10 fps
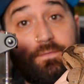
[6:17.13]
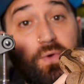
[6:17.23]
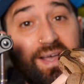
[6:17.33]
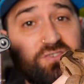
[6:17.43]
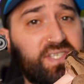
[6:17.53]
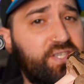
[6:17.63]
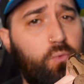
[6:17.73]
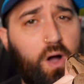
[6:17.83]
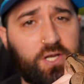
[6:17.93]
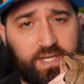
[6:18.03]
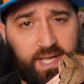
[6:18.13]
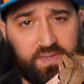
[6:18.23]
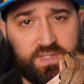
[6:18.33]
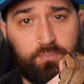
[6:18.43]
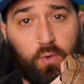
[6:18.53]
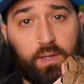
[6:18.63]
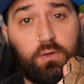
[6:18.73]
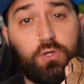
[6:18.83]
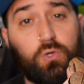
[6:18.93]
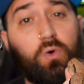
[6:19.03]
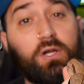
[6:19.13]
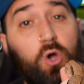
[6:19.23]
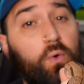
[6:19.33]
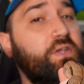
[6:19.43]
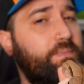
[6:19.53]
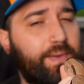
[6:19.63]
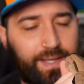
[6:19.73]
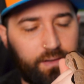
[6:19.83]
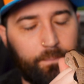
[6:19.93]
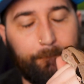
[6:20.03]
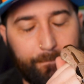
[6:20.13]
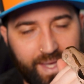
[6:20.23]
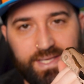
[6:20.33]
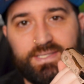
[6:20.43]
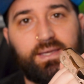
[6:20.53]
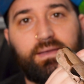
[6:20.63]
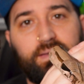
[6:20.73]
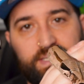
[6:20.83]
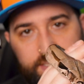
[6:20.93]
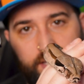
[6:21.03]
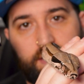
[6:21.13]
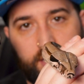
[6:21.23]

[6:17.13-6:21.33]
if you guys are still watching at this point, you are going to make an amazing snake